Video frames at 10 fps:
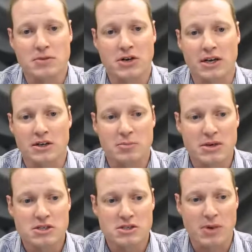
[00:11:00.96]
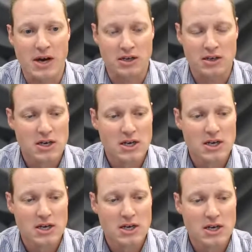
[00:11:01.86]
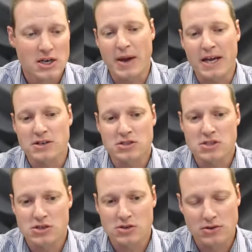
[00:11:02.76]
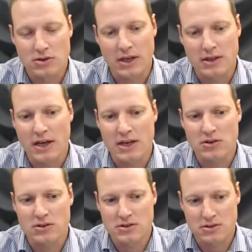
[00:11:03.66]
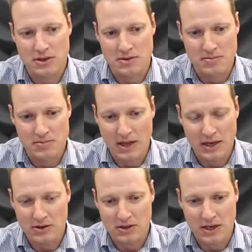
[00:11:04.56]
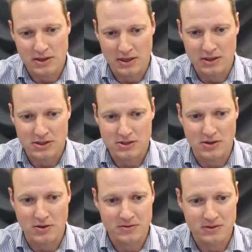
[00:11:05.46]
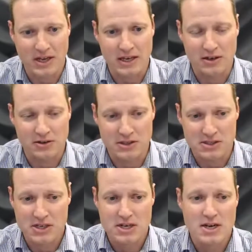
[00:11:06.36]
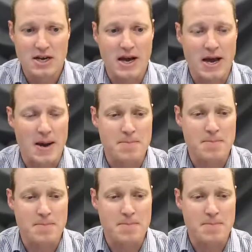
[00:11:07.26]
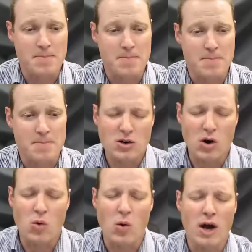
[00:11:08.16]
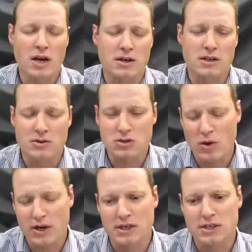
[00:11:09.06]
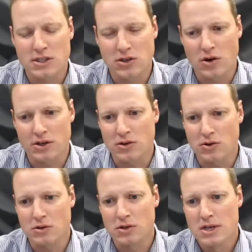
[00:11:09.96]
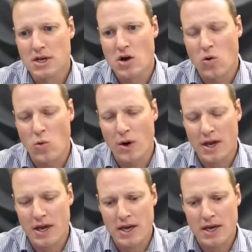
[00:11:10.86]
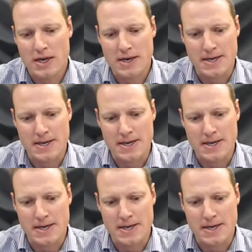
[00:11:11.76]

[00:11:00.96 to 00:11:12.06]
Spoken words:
created a business about it, because these banks are just they're not there in the interest of taking risk. There's actually a while ago there was quite an interesting article where